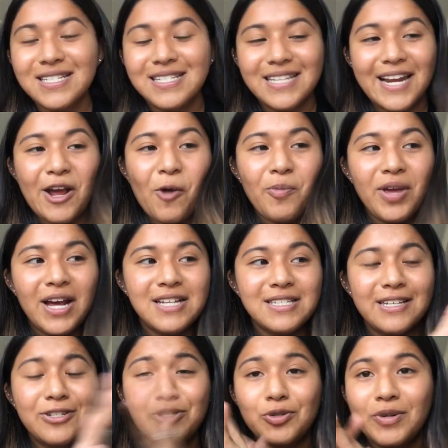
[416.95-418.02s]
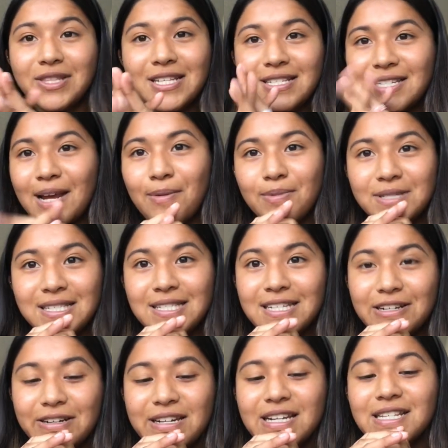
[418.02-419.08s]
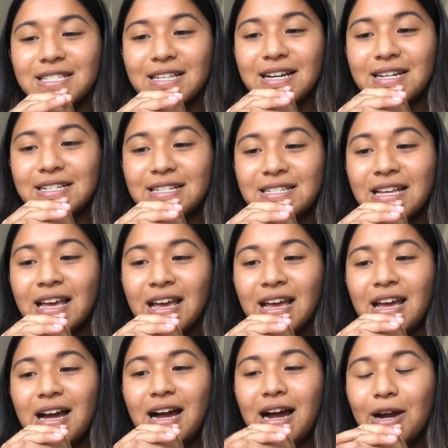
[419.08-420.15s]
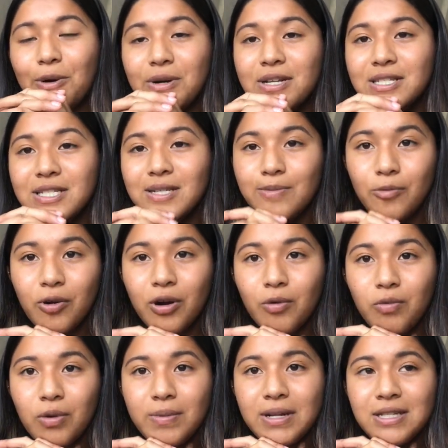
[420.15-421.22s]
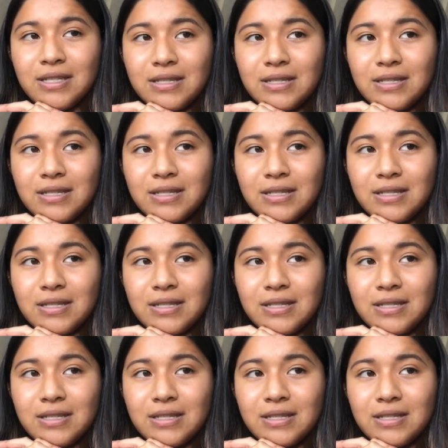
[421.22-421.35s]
And I hope you guys enjoy these type of series because I want to see more women in